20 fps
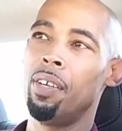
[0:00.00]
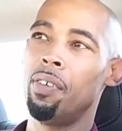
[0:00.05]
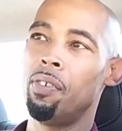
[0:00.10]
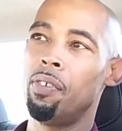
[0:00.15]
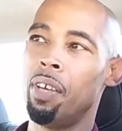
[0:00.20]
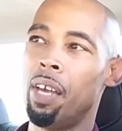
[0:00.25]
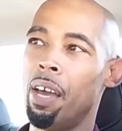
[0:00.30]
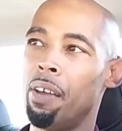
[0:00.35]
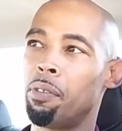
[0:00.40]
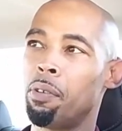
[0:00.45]

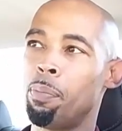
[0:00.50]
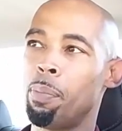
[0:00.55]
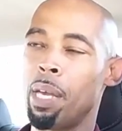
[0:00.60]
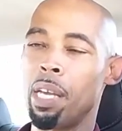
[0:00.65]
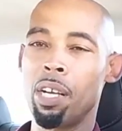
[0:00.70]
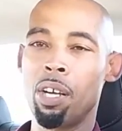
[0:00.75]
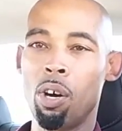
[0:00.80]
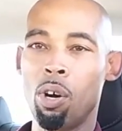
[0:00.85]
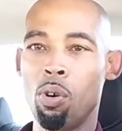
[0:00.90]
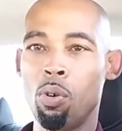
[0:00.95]
You have to
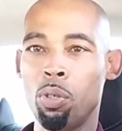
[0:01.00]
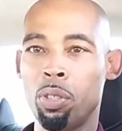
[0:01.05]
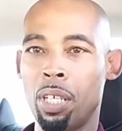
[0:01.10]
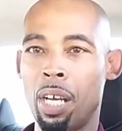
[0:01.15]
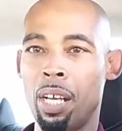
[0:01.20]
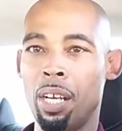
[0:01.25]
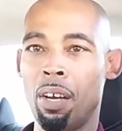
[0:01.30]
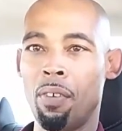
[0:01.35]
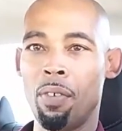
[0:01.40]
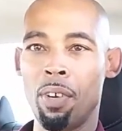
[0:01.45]
make goals
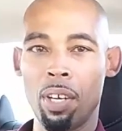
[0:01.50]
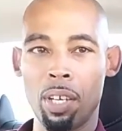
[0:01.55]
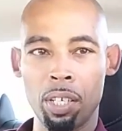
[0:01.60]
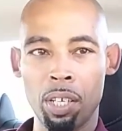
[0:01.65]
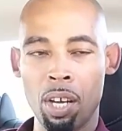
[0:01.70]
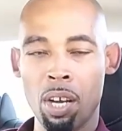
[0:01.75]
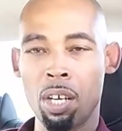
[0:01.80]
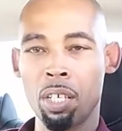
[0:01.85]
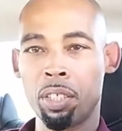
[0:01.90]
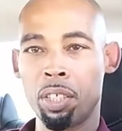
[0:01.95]
out of it,
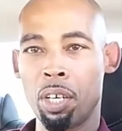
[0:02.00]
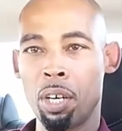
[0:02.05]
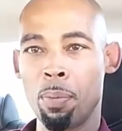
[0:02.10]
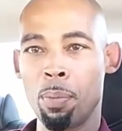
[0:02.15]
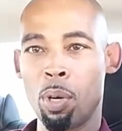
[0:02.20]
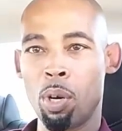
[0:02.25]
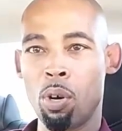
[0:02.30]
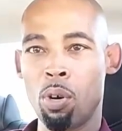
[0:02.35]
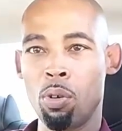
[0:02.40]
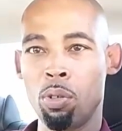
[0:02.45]

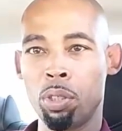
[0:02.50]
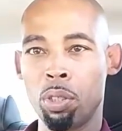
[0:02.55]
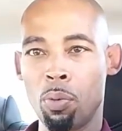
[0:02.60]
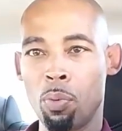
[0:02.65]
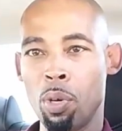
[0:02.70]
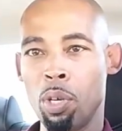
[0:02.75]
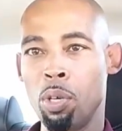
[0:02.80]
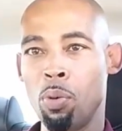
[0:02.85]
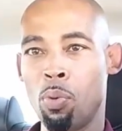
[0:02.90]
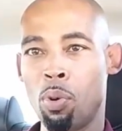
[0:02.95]
long-term goals of
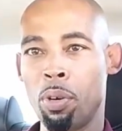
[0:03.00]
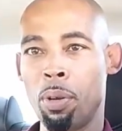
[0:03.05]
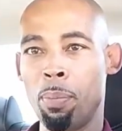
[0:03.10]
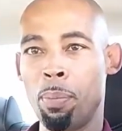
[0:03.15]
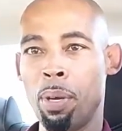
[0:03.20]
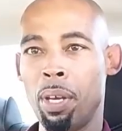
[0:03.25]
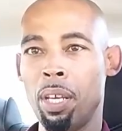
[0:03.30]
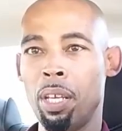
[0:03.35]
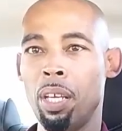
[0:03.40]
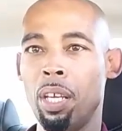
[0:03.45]
where you want to
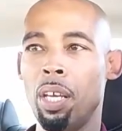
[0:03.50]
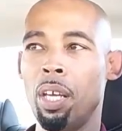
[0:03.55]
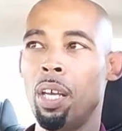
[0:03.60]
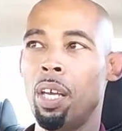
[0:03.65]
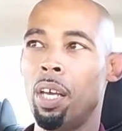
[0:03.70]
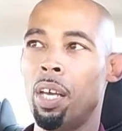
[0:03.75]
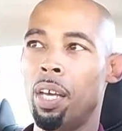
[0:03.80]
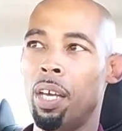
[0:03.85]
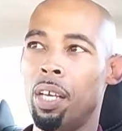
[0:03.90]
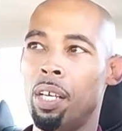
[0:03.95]
be
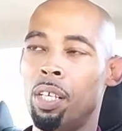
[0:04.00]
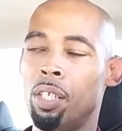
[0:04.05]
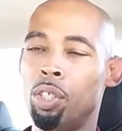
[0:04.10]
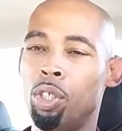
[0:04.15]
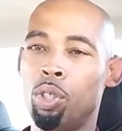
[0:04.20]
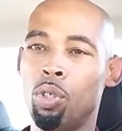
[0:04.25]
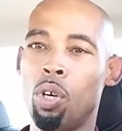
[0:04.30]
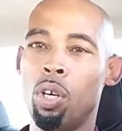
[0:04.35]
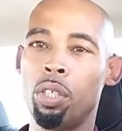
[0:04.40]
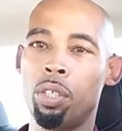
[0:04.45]
and
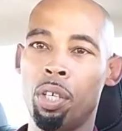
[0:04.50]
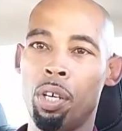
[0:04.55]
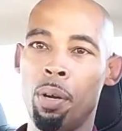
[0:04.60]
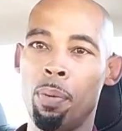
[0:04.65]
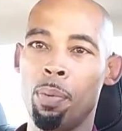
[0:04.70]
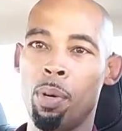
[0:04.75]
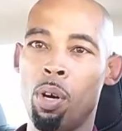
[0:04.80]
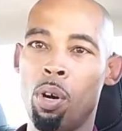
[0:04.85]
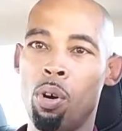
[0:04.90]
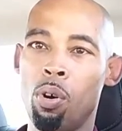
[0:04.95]

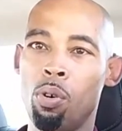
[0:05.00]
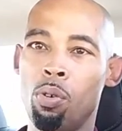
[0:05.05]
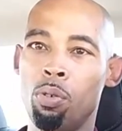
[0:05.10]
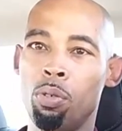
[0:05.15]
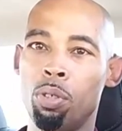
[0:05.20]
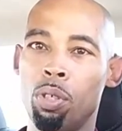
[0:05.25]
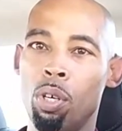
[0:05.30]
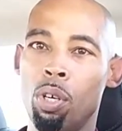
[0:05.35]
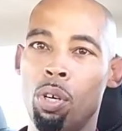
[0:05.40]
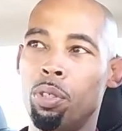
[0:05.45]
short-term
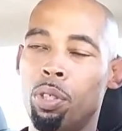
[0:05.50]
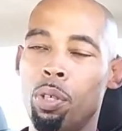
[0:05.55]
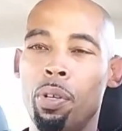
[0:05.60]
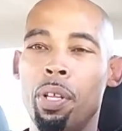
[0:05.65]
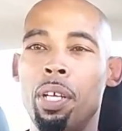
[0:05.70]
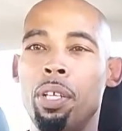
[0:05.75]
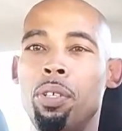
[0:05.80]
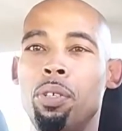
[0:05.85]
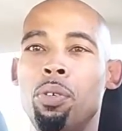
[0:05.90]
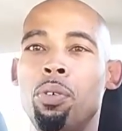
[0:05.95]
goals, so
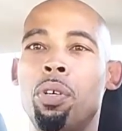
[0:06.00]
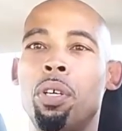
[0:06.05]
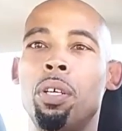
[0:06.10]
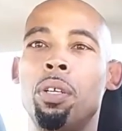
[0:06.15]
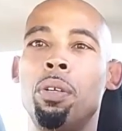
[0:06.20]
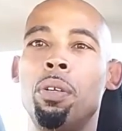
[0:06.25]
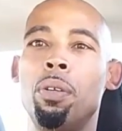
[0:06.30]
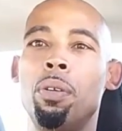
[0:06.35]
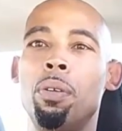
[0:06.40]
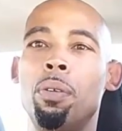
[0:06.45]
that you
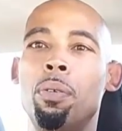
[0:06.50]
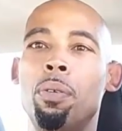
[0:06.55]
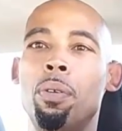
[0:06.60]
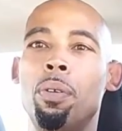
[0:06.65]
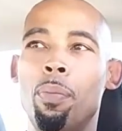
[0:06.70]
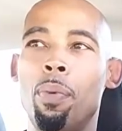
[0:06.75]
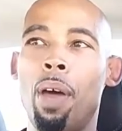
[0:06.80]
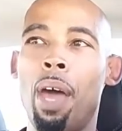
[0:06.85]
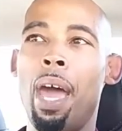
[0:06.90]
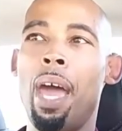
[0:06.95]
can
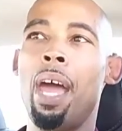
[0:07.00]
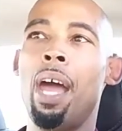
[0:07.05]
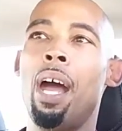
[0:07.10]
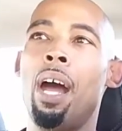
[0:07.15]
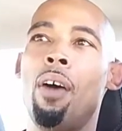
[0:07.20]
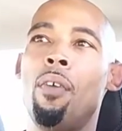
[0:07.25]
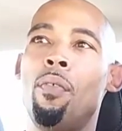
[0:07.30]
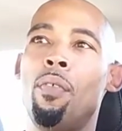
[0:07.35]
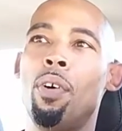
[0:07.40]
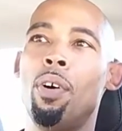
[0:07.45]

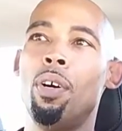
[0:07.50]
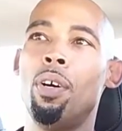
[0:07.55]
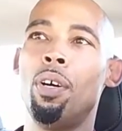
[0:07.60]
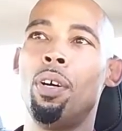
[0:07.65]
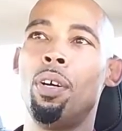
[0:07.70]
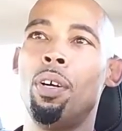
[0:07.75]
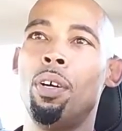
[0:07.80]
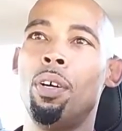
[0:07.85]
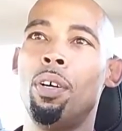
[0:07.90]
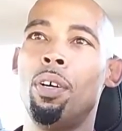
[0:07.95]
have
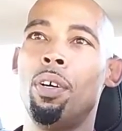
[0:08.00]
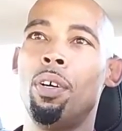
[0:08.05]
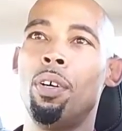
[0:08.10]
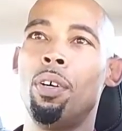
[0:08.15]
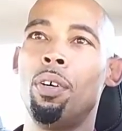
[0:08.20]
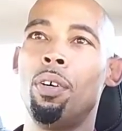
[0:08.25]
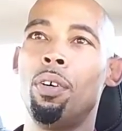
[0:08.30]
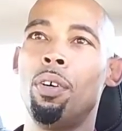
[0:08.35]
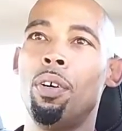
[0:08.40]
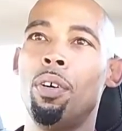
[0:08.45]

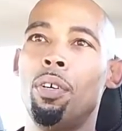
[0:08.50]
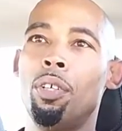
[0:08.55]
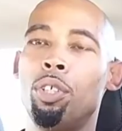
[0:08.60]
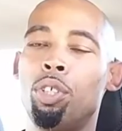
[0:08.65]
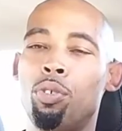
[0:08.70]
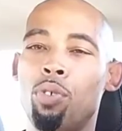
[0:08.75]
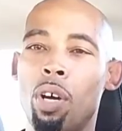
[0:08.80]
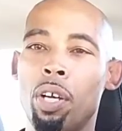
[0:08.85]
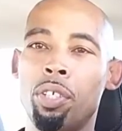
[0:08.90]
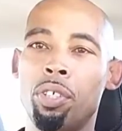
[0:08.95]

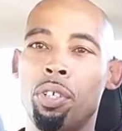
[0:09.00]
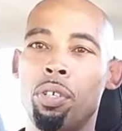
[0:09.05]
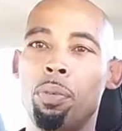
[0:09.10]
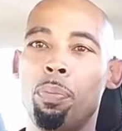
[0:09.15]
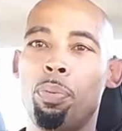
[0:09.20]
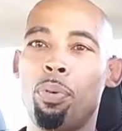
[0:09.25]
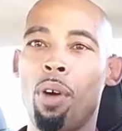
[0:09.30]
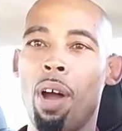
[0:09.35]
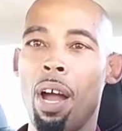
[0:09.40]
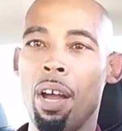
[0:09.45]

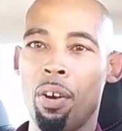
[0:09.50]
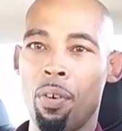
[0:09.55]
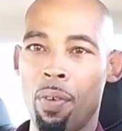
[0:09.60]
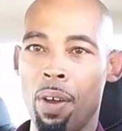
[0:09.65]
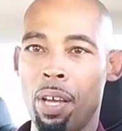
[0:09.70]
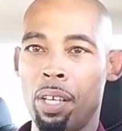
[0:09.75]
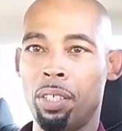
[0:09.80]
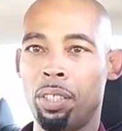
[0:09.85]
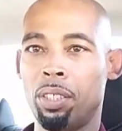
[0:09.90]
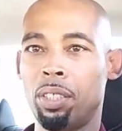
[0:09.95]
structured
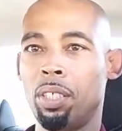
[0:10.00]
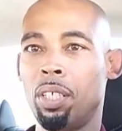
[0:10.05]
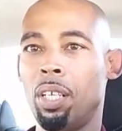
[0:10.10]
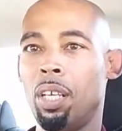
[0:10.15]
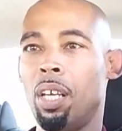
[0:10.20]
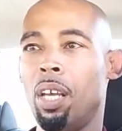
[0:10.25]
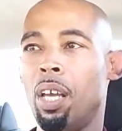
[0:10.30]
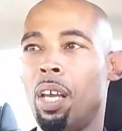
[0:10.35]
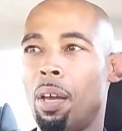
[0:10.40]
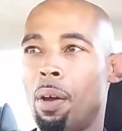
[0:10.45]
progress,
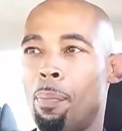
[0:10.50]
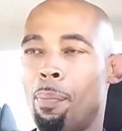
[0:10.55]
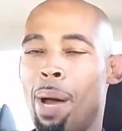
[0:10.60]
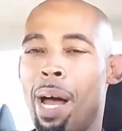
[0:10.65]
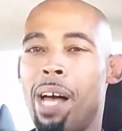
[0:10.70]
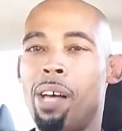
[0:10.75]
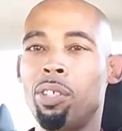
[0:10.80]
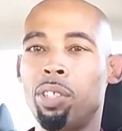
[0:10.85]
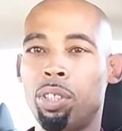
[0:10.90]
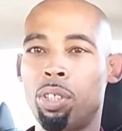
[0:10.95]

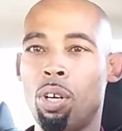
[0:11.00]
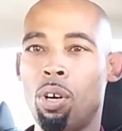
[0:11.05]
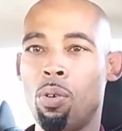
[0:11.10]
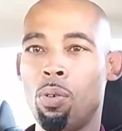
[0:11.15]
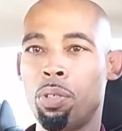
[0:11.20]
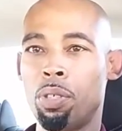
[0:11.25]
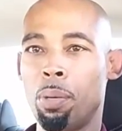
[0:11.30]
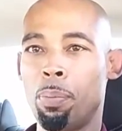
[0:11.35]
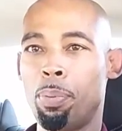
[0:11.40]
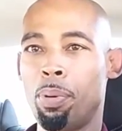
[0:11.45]

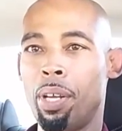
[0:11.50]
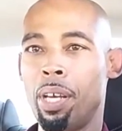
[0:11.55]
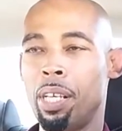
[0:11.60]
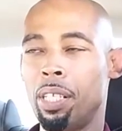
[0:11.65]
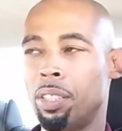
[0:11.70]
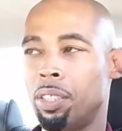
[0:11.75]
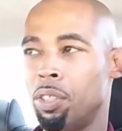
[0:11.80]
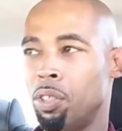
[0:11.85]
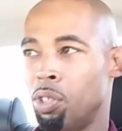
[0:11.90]
milestones in place.